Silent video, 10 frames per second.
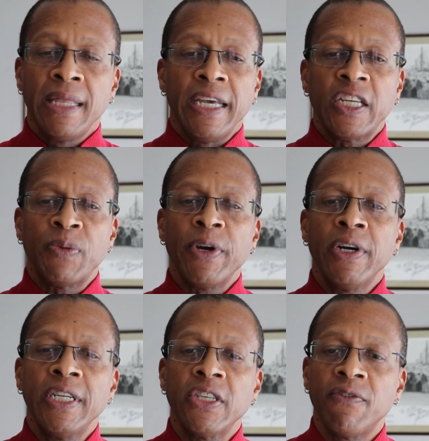the
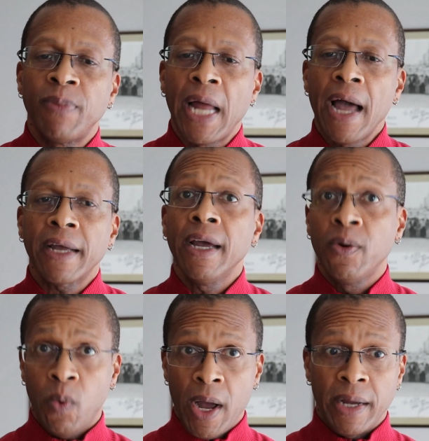experience of black
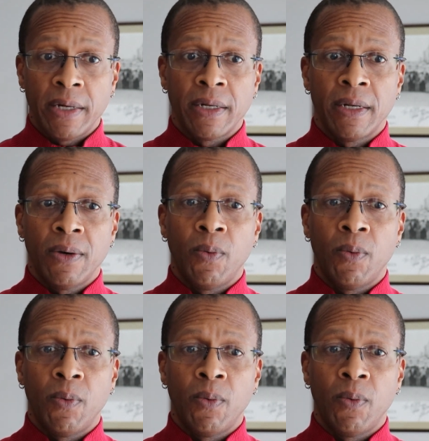and white